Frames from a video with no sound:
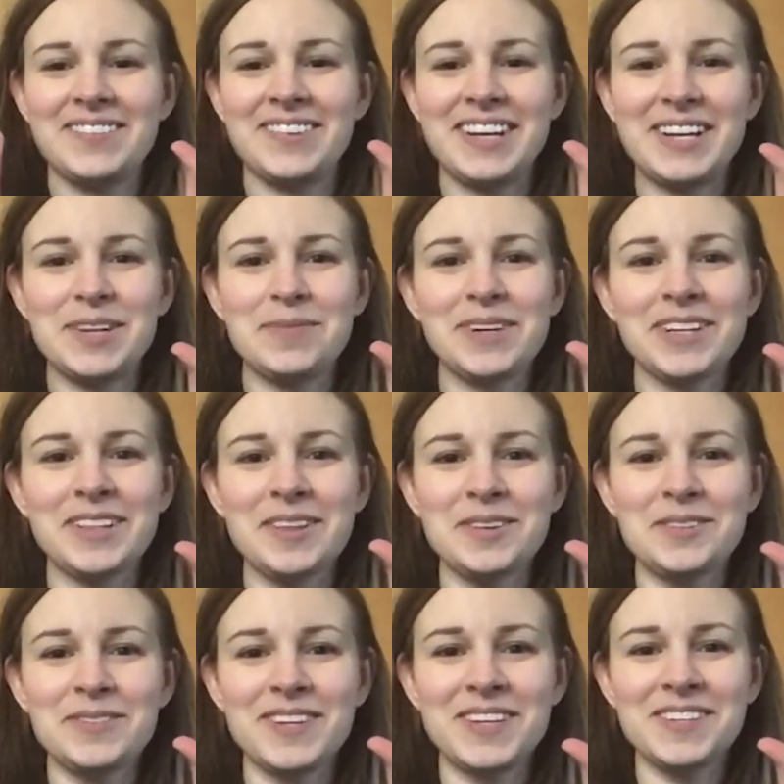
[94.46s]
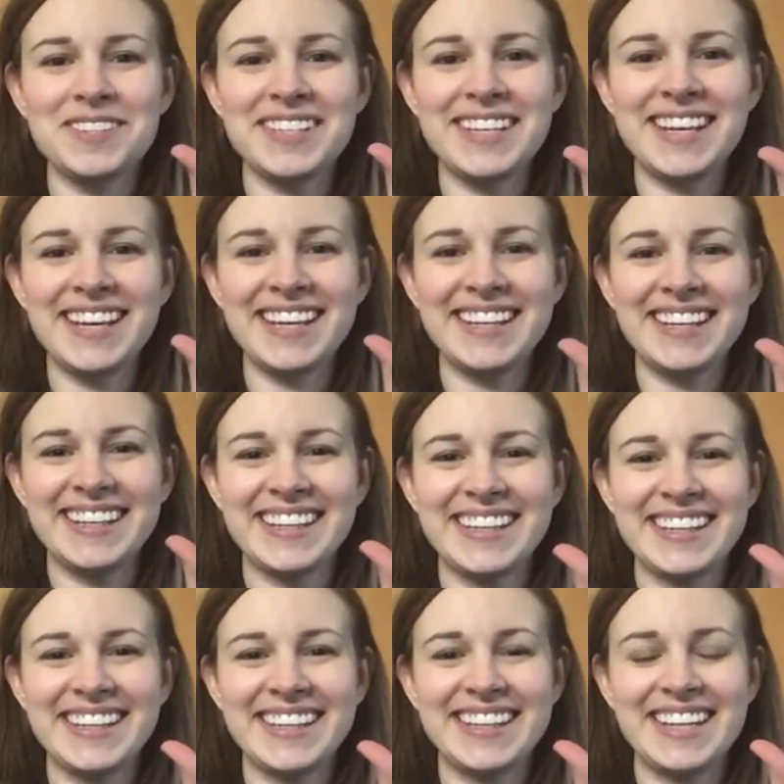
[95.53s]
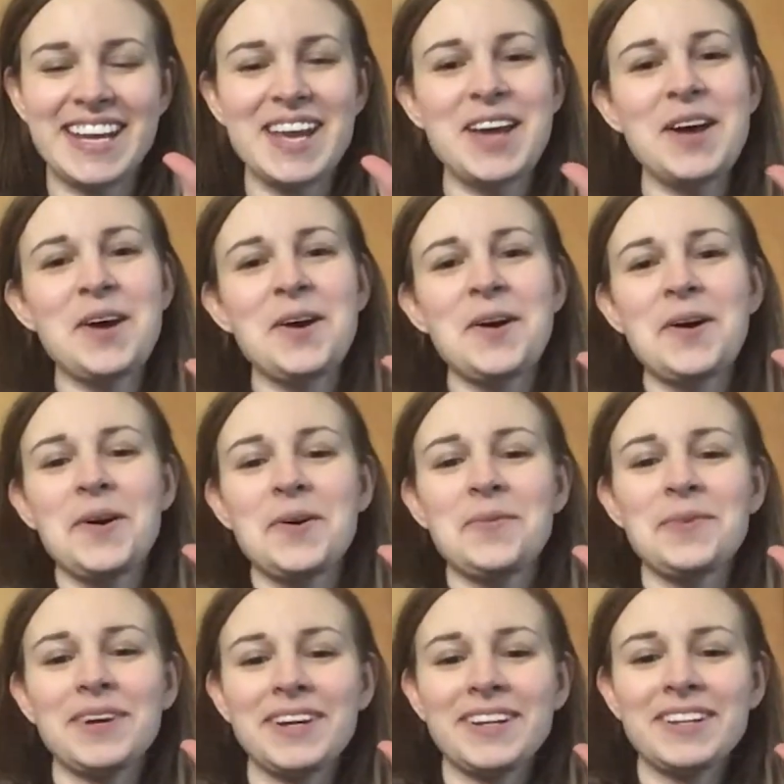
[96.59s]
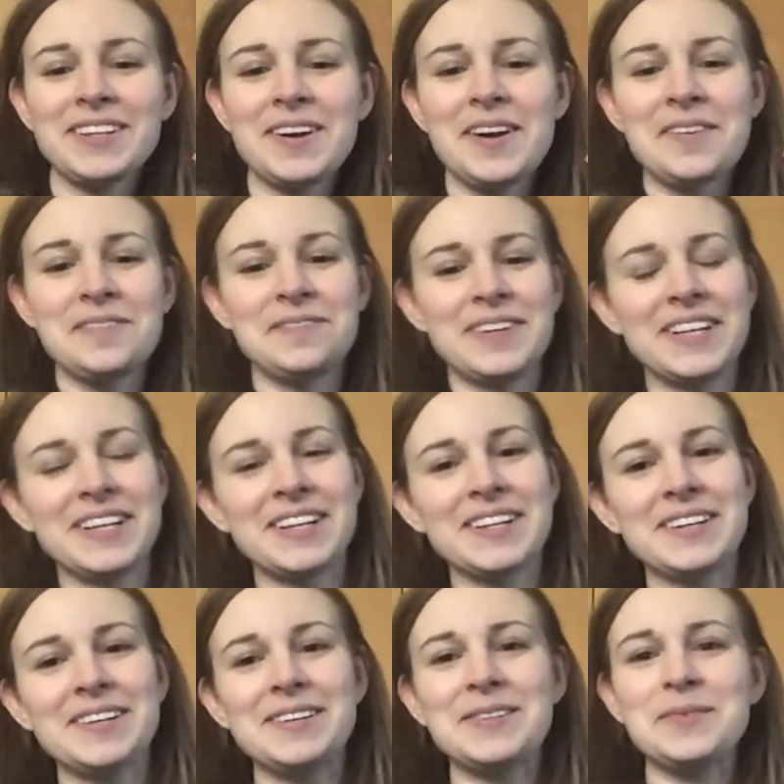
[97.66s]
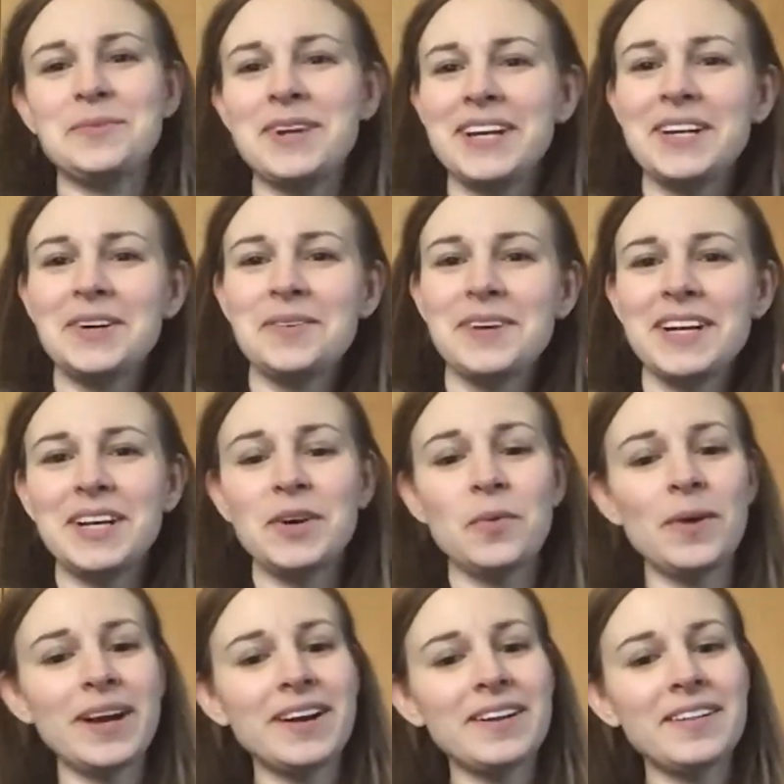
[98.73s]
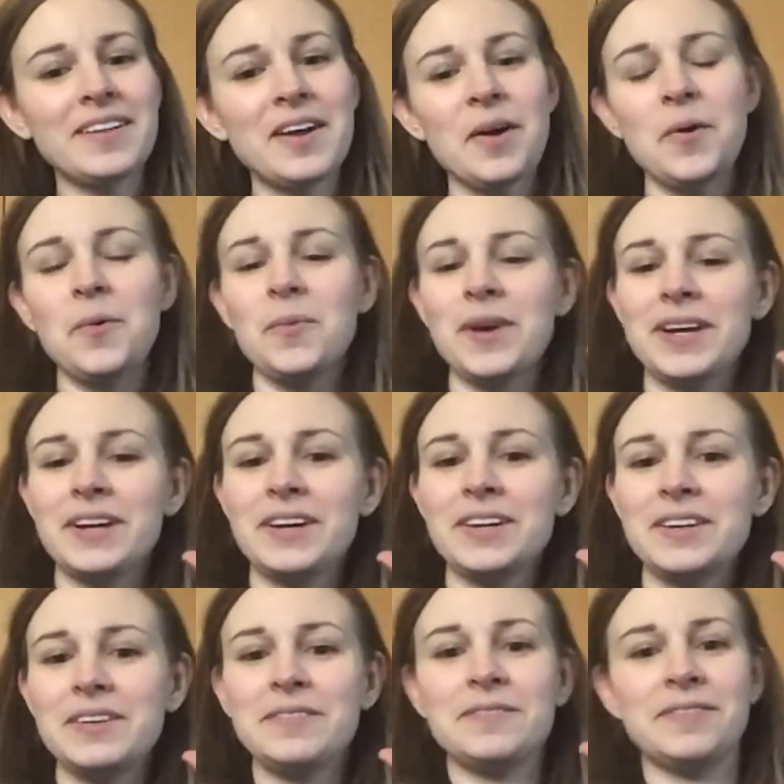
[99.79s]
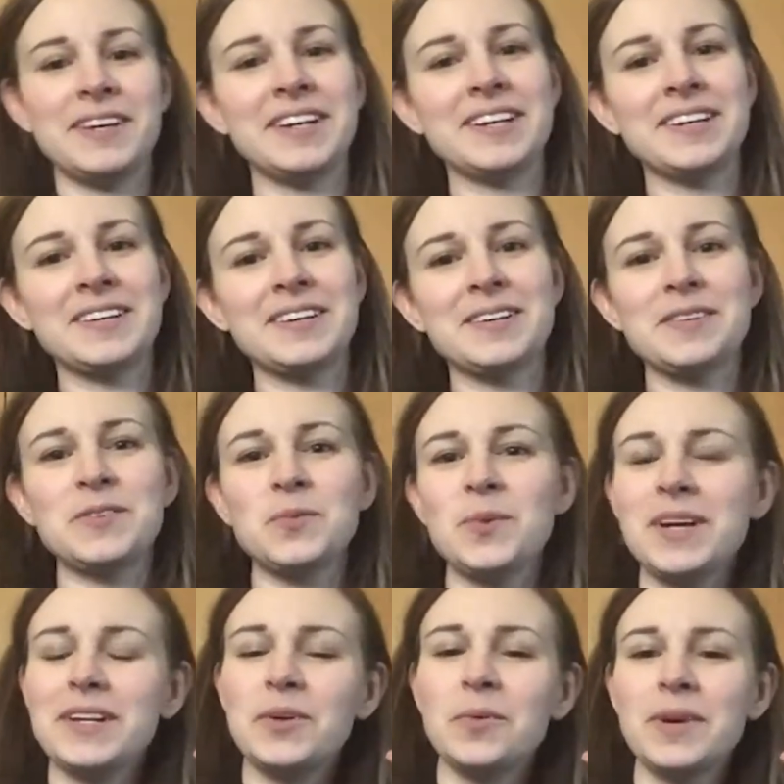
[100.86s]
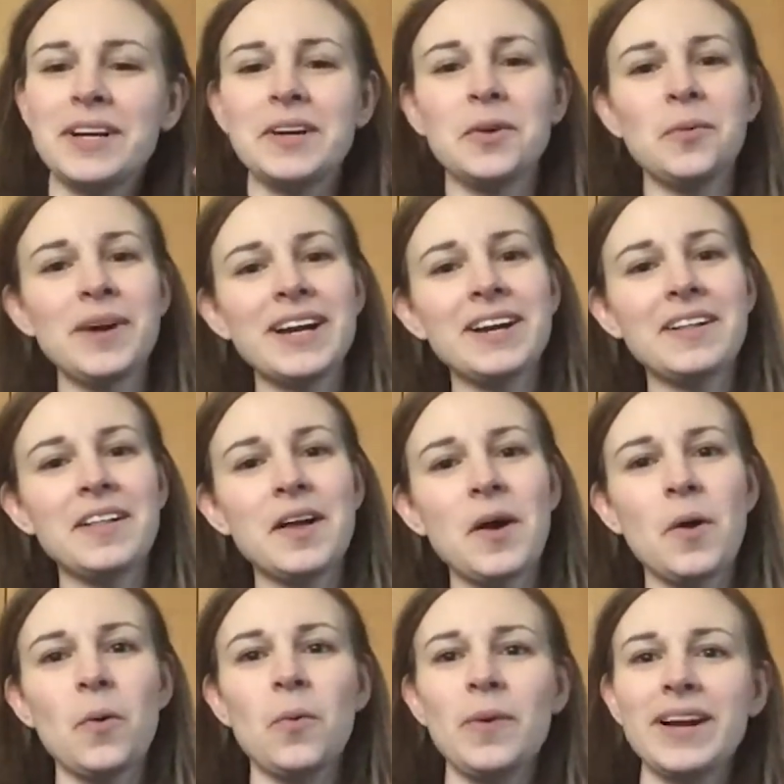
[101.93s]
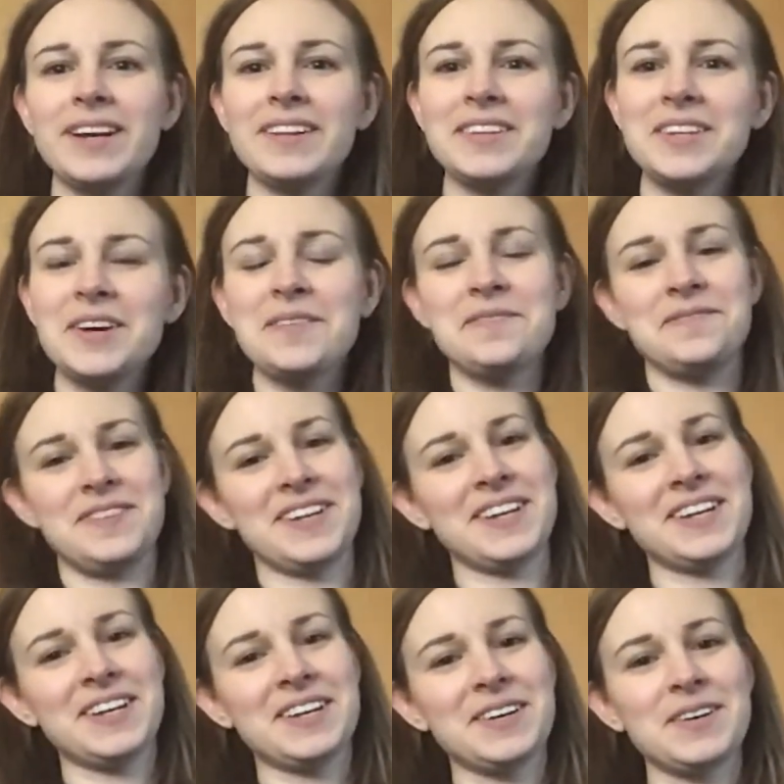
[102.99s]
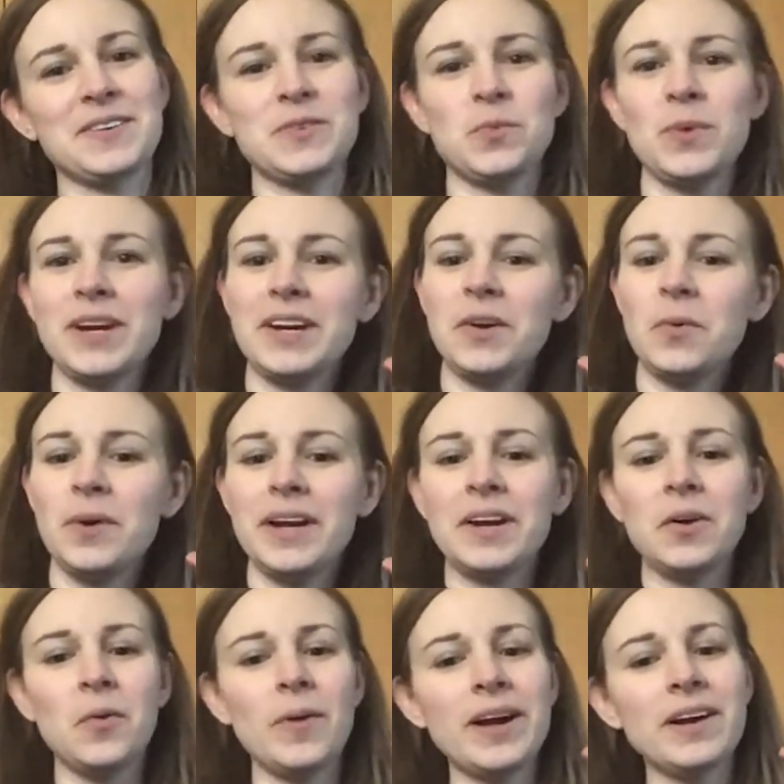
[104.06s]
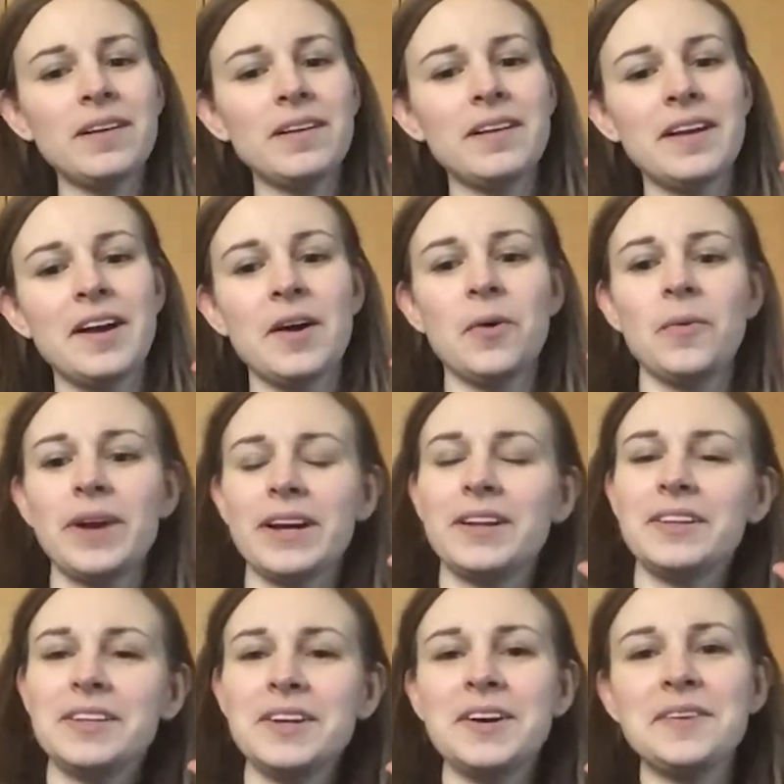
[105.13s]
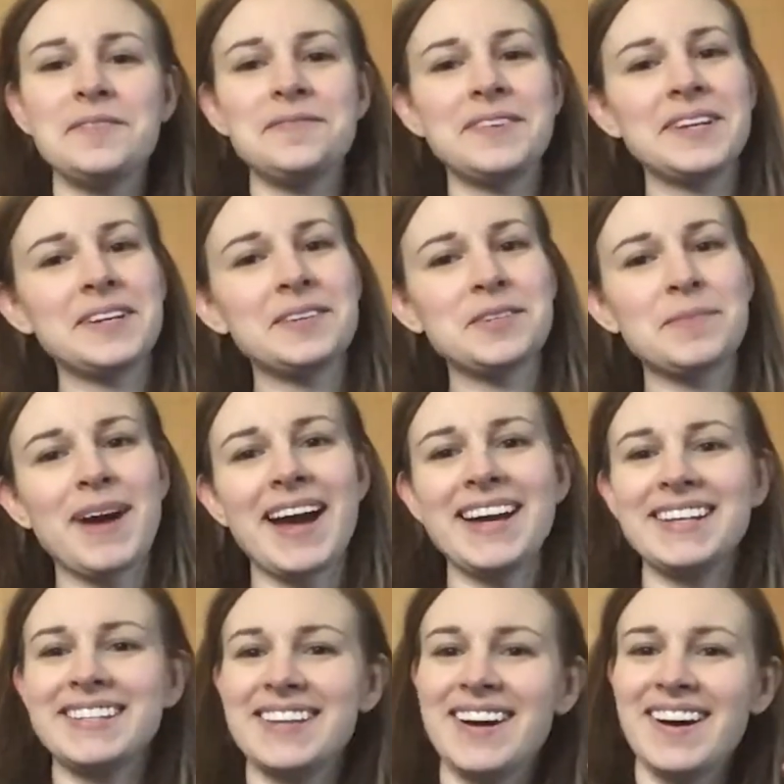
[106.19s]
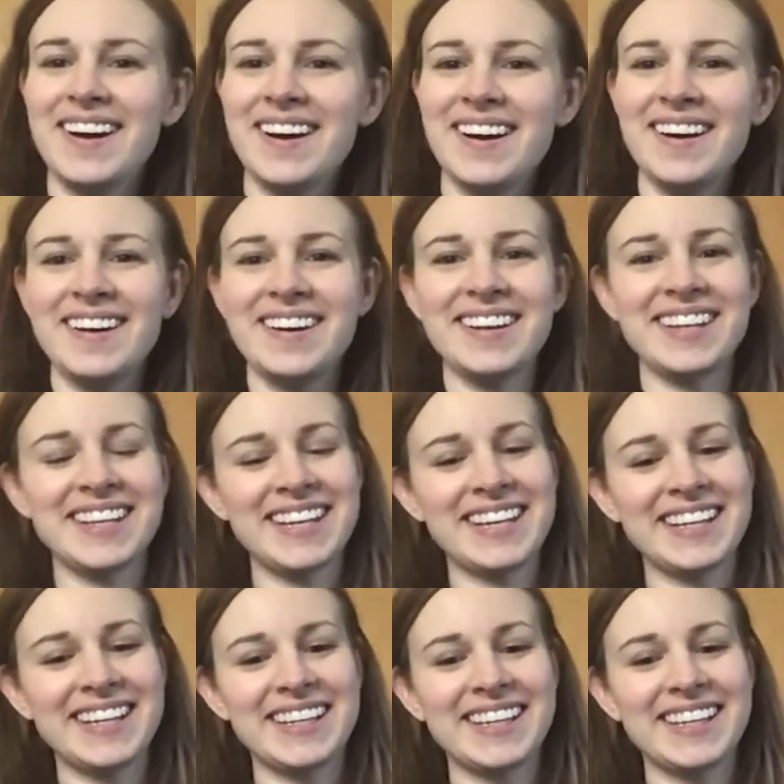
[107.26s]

Ready to wiggle those fingers again? Wiggle your fingers, wiggle, wiggle, wiggle. Wiggle your fingers, wiggle, wiggle, wiggle. Wiggle your fingers, wiggle, wiggle, wiggle. Wiggle your fingers, my darling.